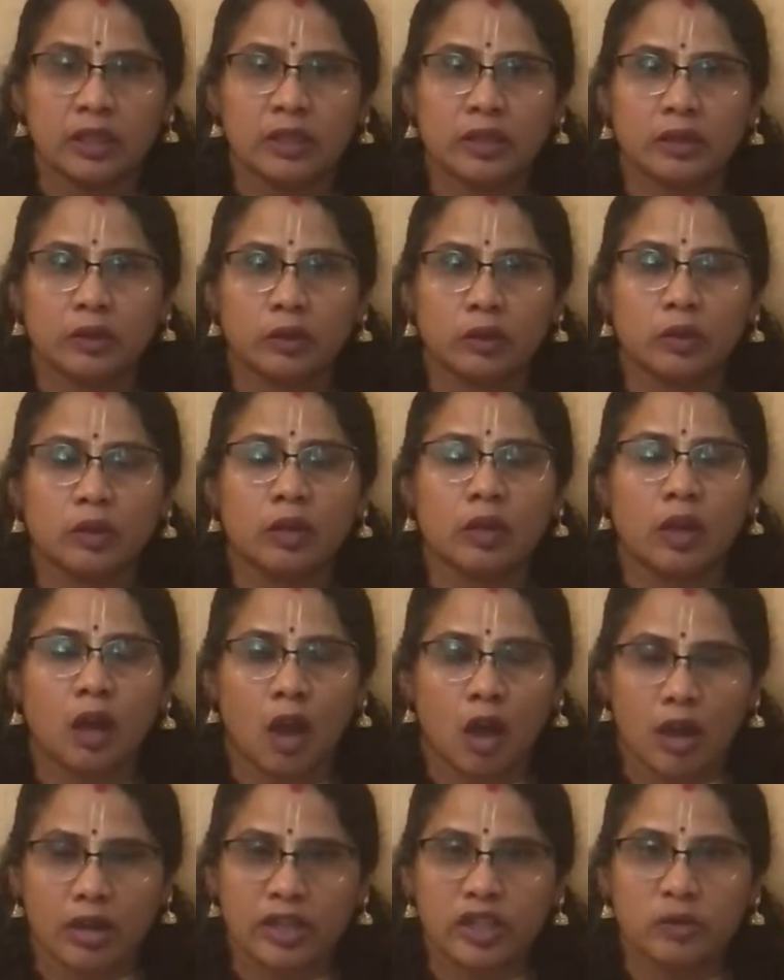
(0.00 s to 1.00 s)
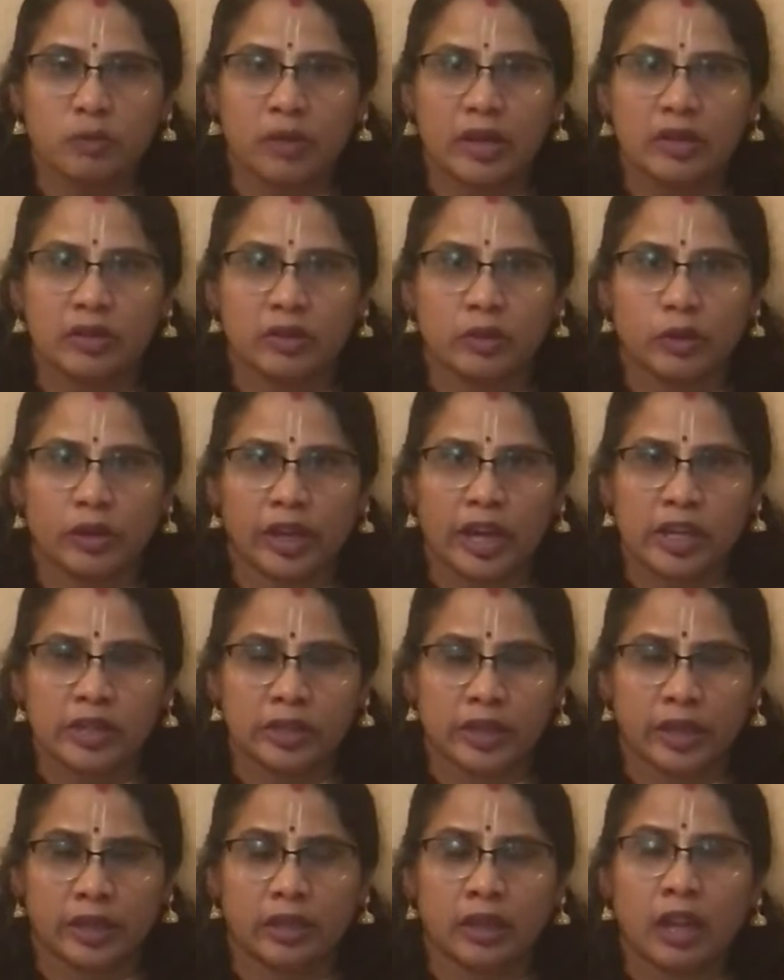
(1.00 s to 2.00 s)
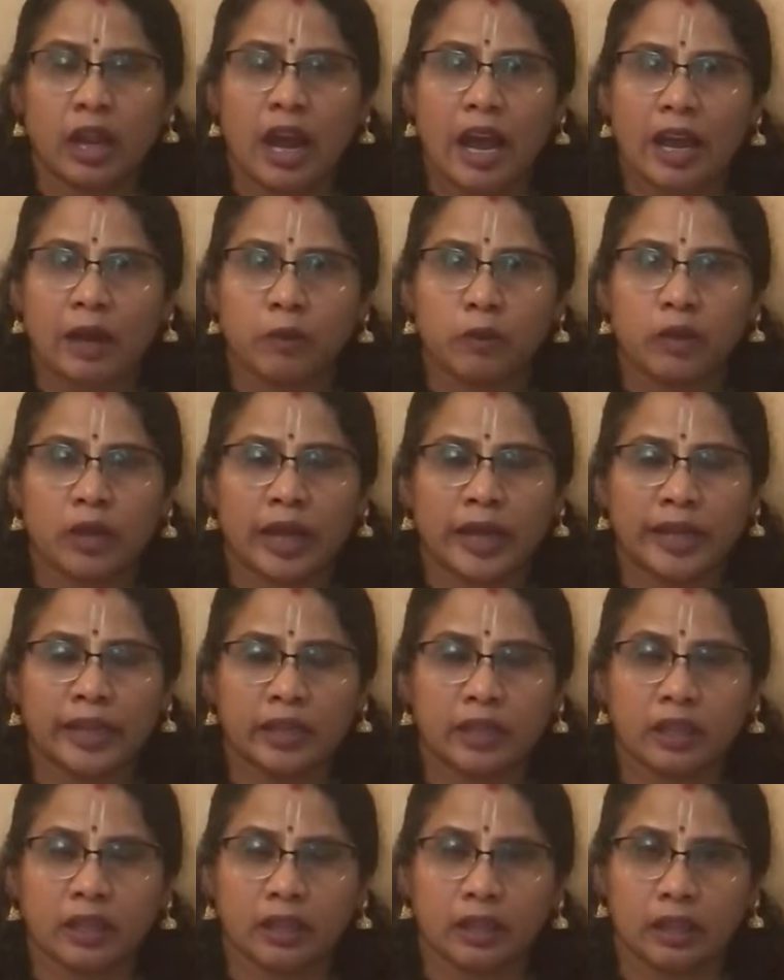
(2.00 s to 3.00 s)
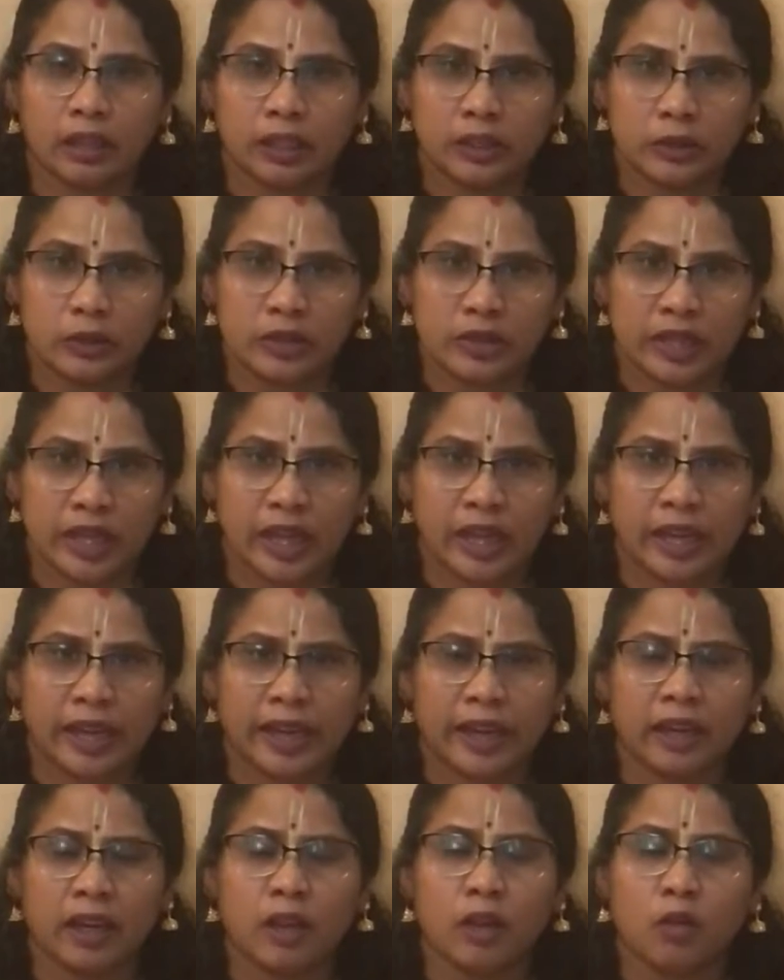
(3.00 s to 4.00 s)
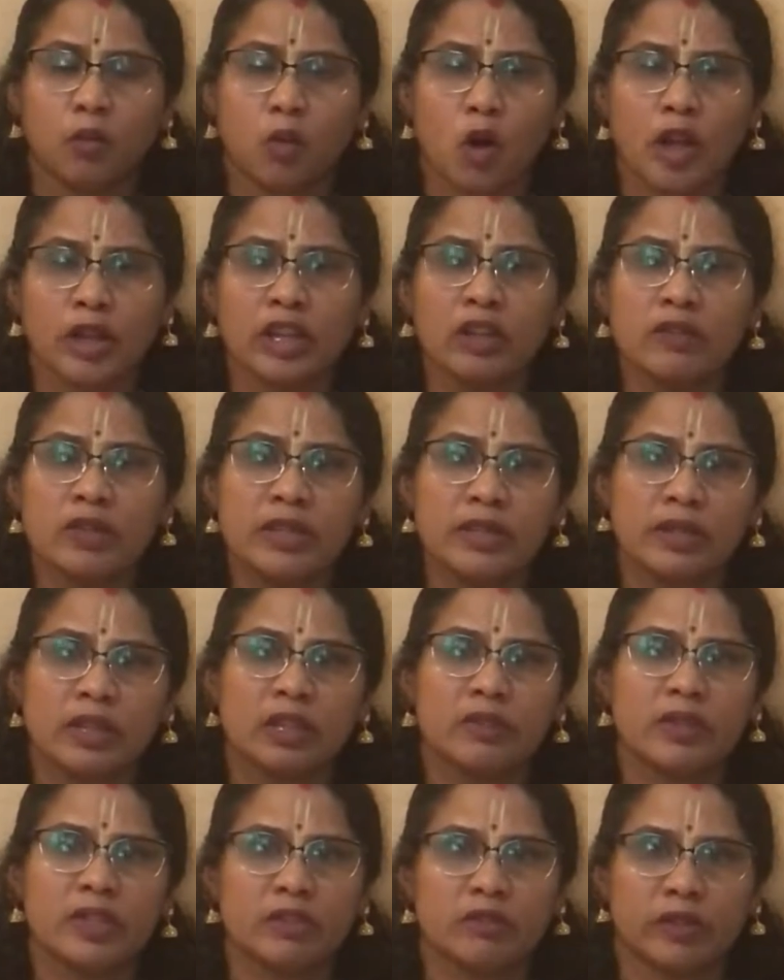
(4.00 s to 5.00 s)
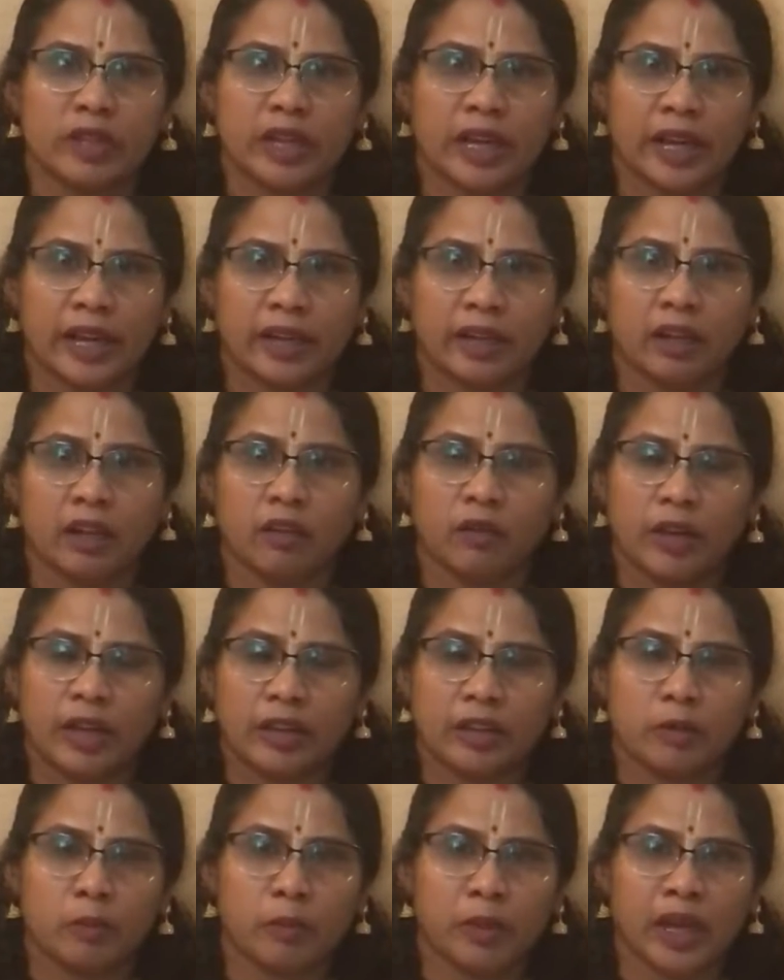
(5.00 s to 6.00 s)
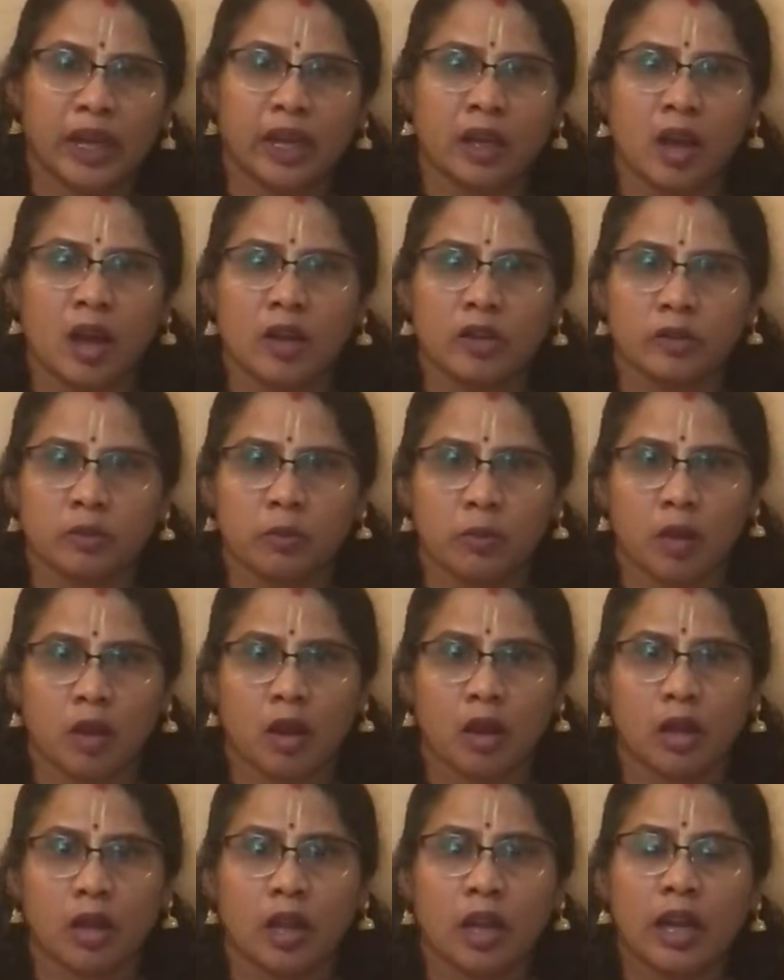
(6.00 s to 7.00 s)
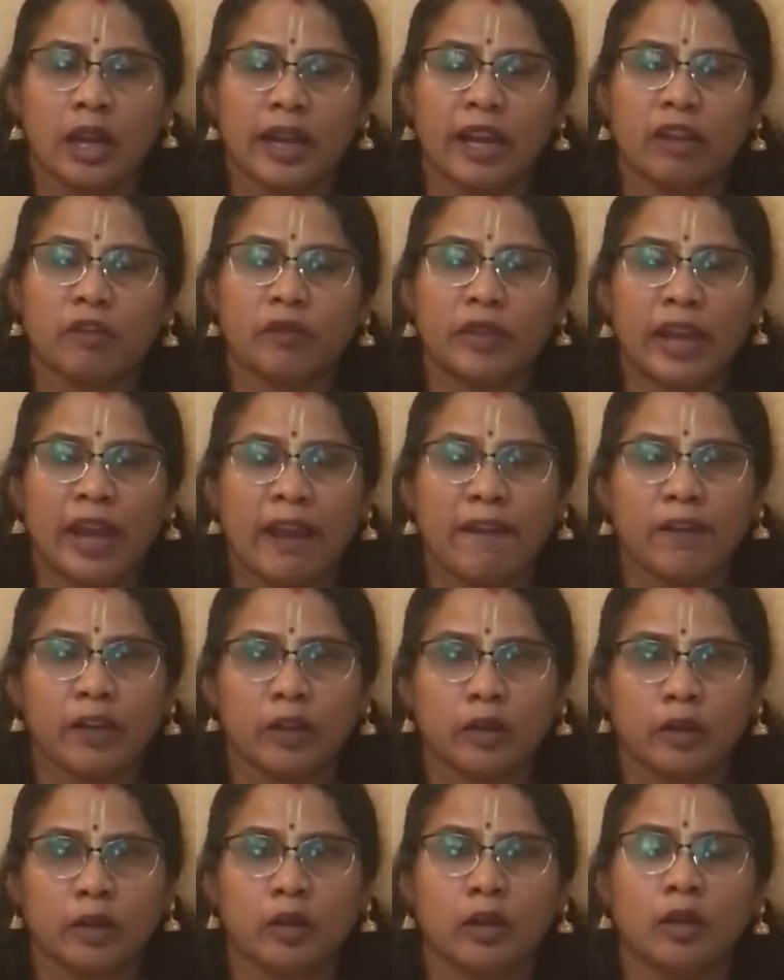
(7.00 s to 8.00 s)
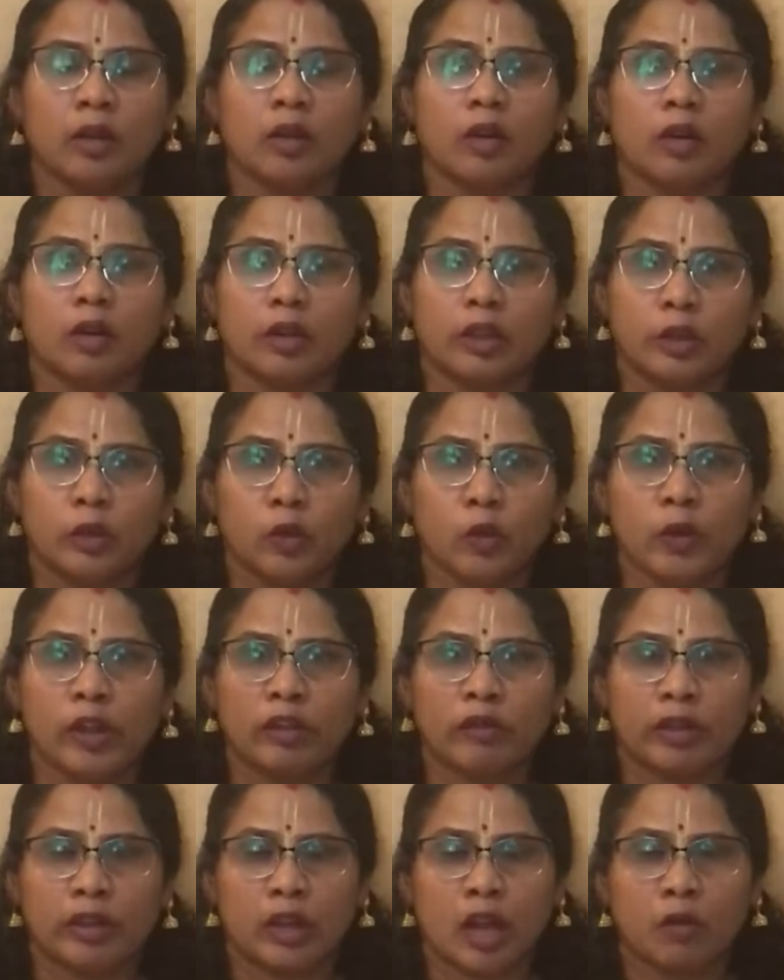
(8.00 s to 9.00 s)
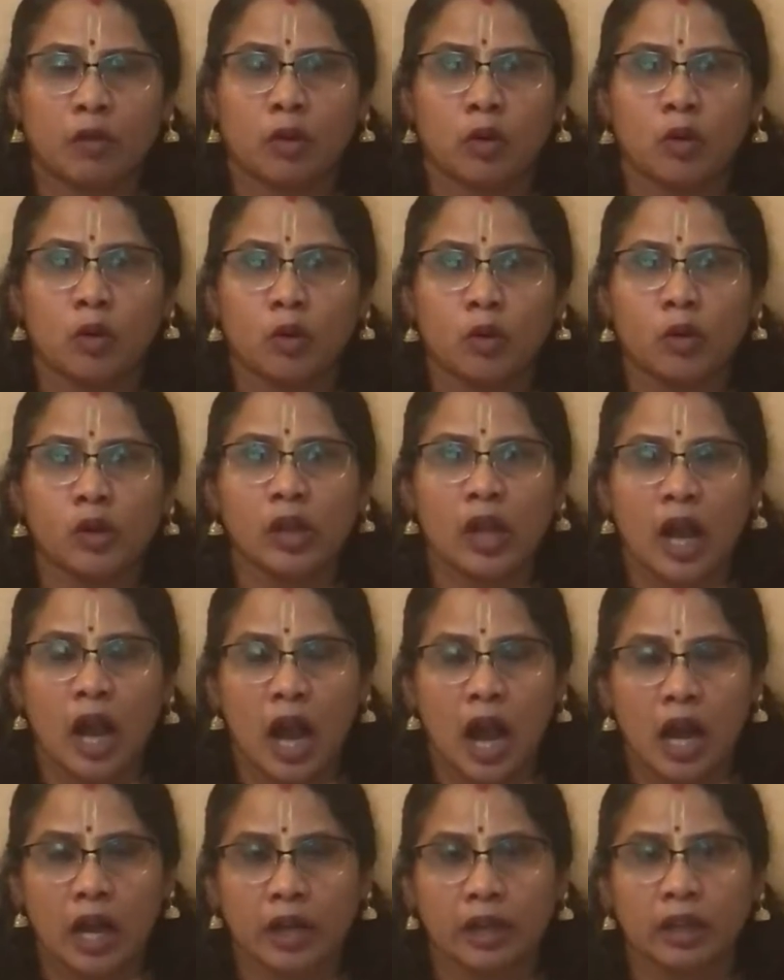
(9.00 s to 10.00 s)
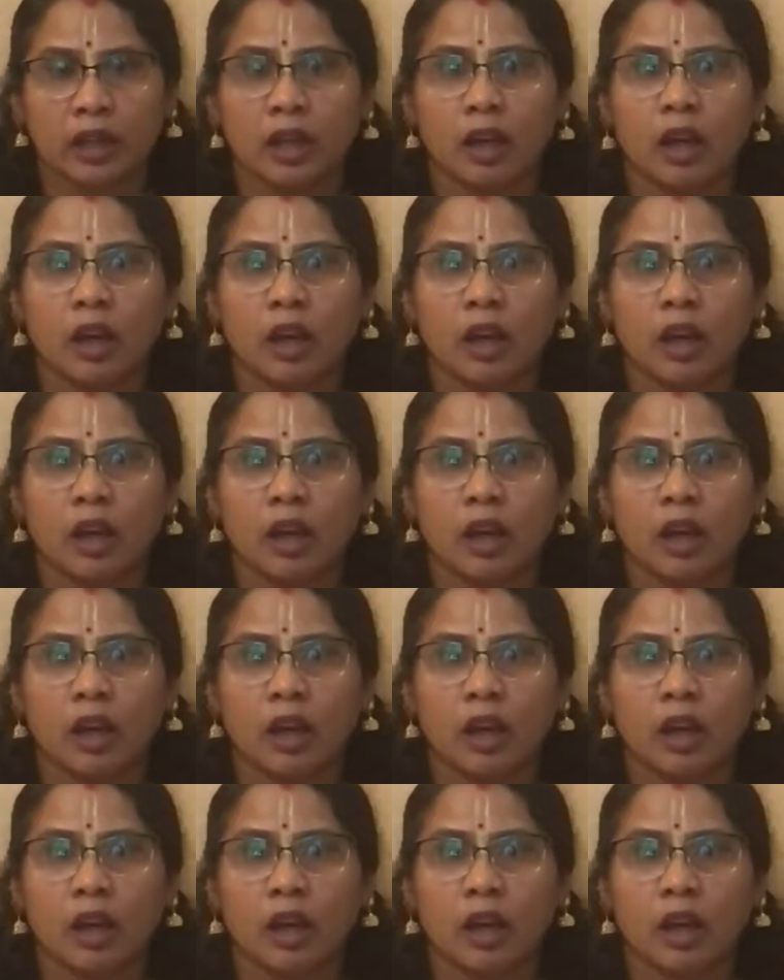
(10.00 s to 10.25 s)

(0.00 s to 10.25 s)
So on this blessed occasion, I would like to say, like, whatever service we get, whether big or small, like, we have to do it with our whole heart,